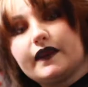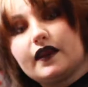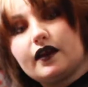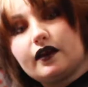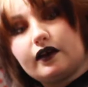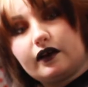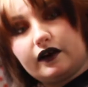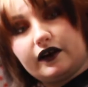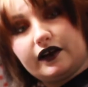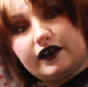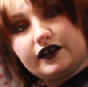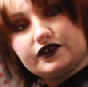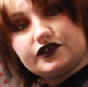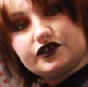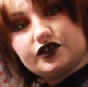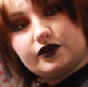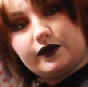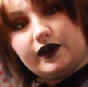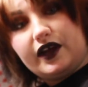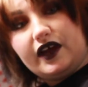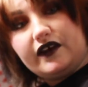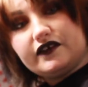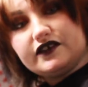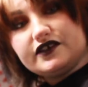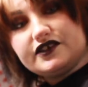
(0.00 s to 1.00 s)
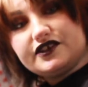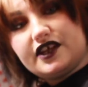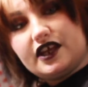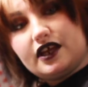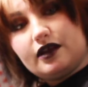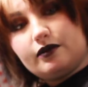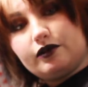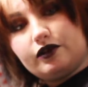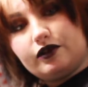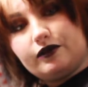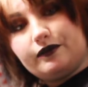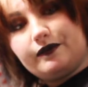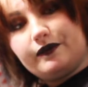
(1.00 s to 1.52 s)
Alright, so we have this
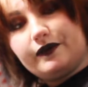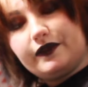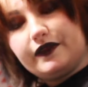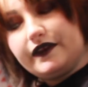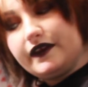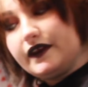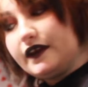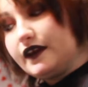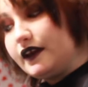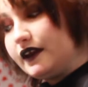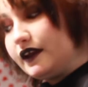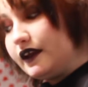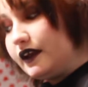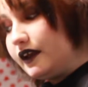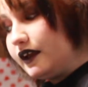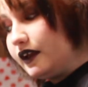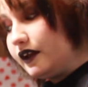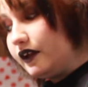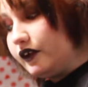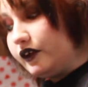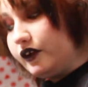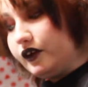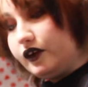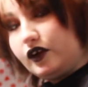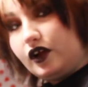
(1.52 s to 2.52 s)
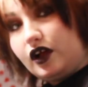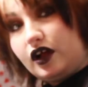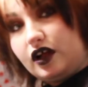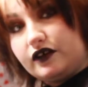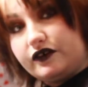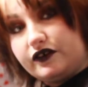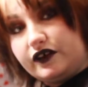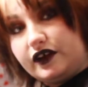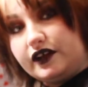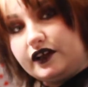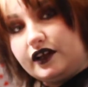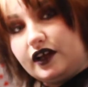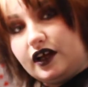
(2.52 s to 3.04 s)
table cleared
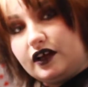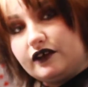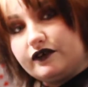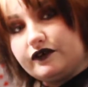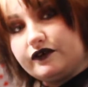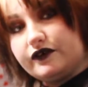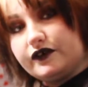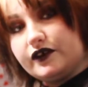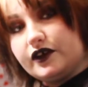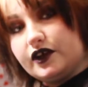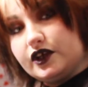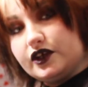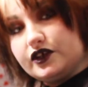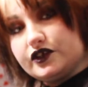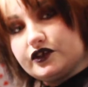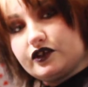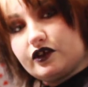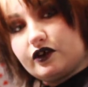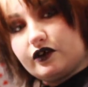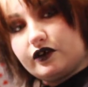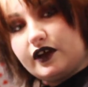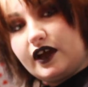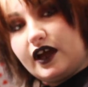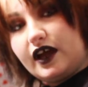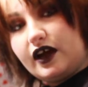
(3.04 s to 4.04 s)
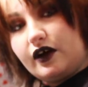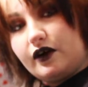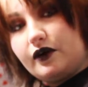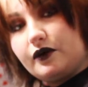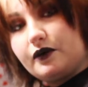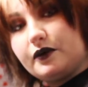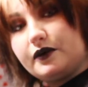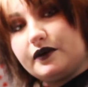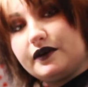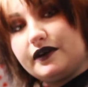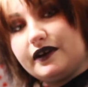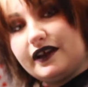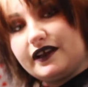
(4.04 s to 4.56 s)
off enough. So now,
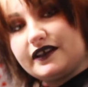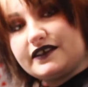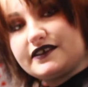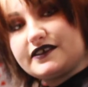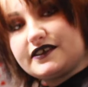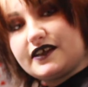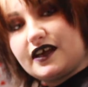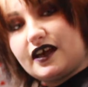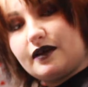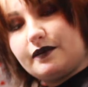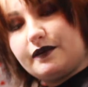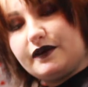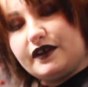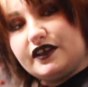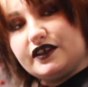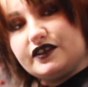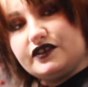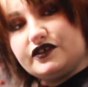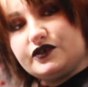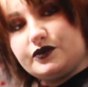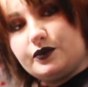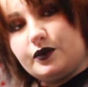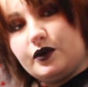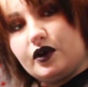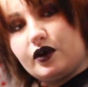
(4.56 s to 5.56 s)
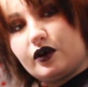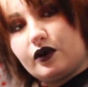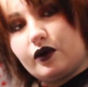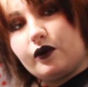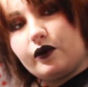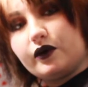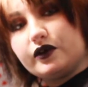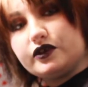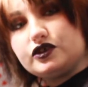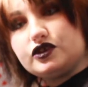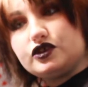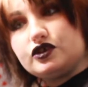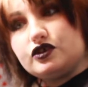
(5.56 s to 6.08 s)
next step is we are
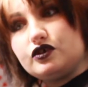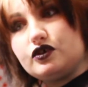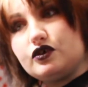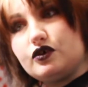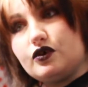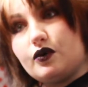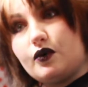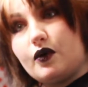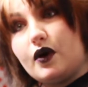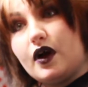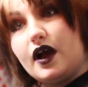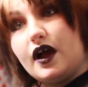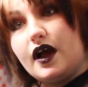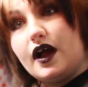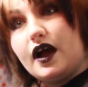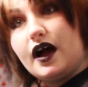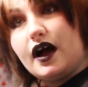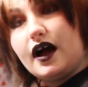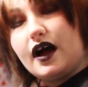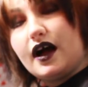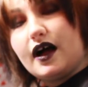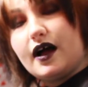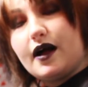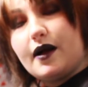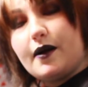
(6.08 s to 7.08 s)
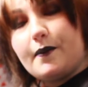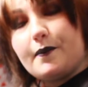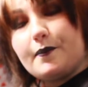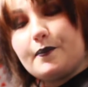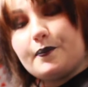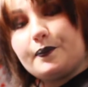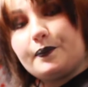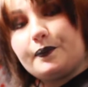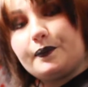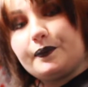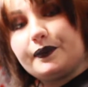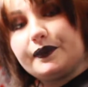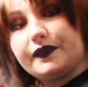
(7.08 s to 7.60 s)
going to
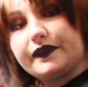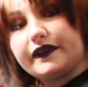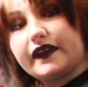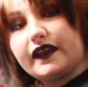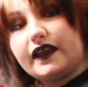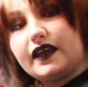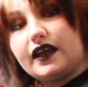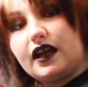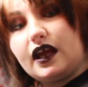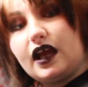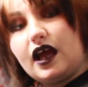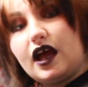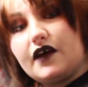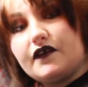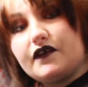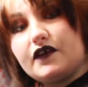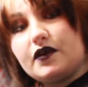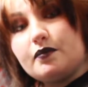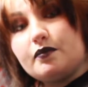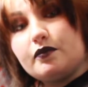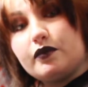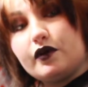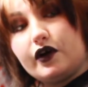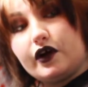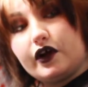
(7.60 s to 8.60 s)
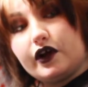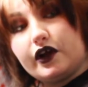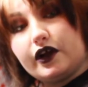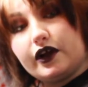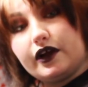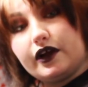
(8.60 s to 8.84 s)
get a heavy book